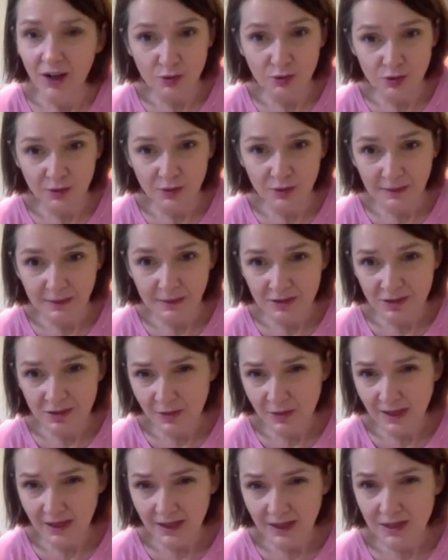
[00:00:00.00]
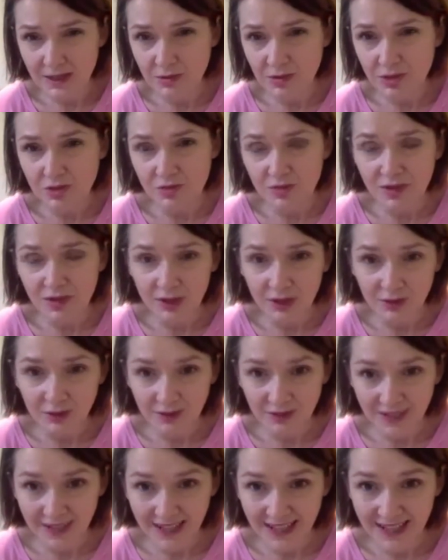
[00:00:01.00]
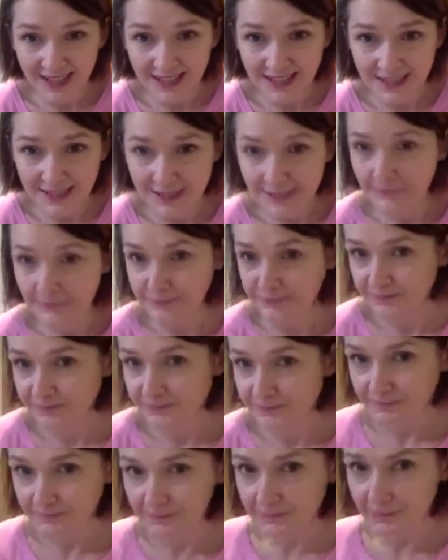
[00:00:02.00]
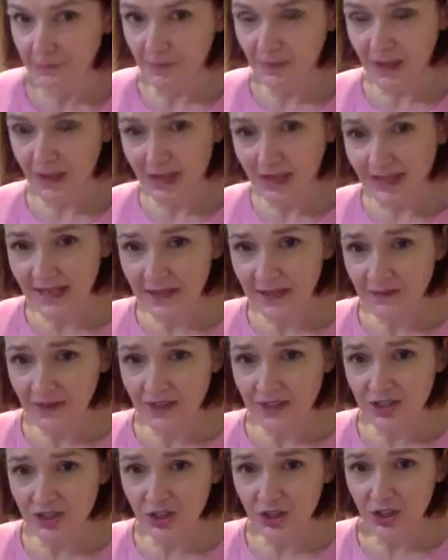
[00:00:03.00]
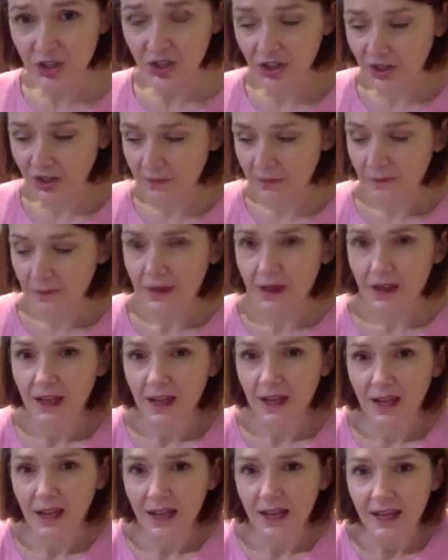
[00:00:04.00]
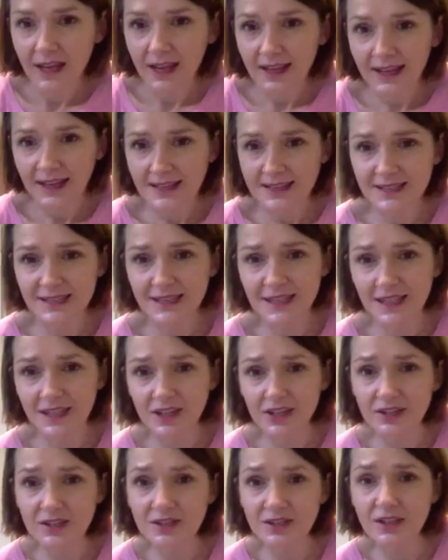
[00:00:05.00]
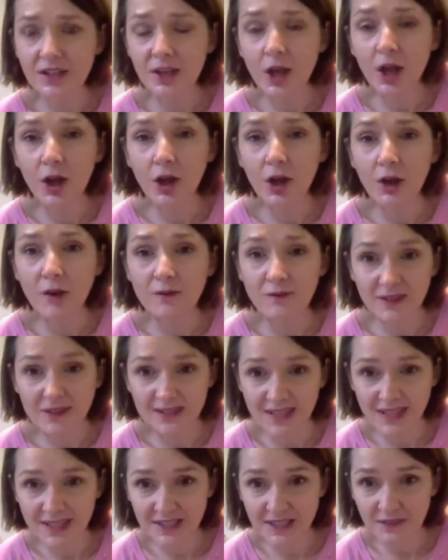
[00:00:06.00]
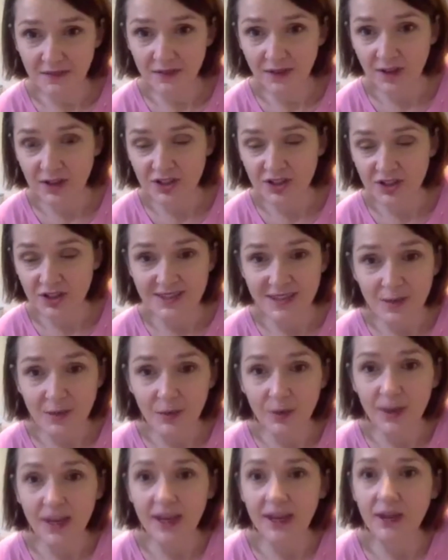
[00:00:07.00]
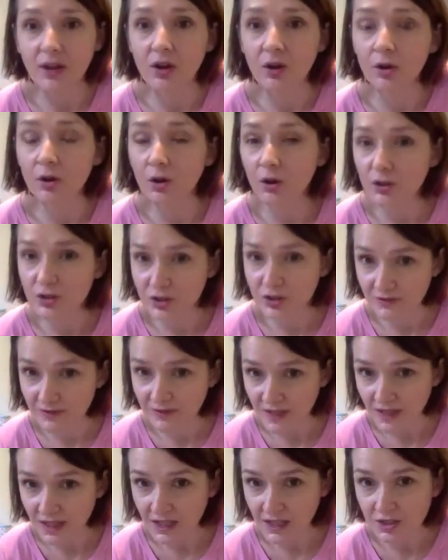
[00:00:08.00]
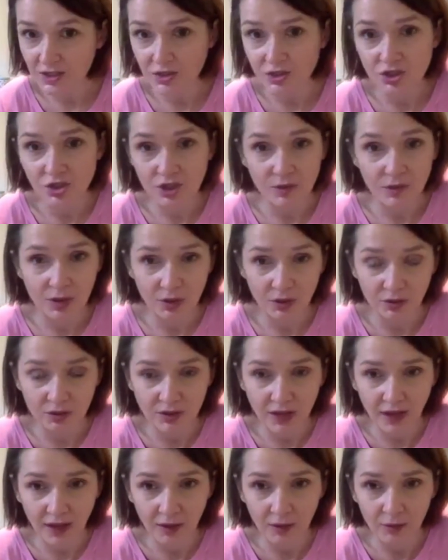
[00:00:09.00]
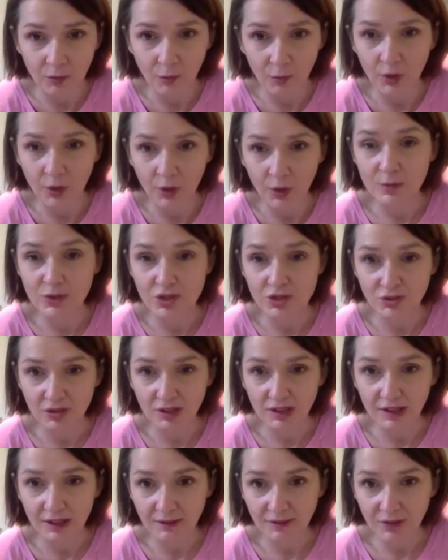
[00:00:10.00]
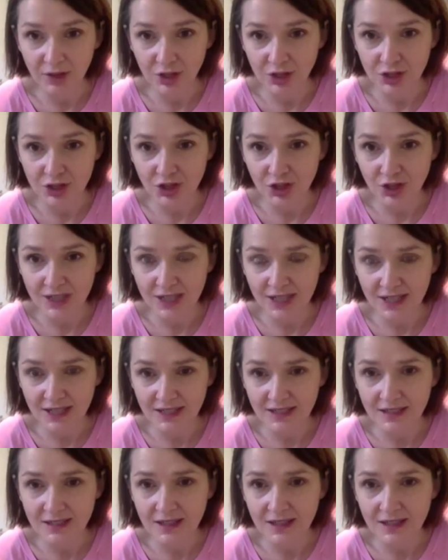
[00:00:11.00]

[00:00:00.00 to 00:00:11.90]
add a bit of sweetness, which is really good for kids. Leave that to cook. Quesadillas, fantastic for lunch. As I said, we ate a lot of these during lockdown when I was struggling for lunch ideas.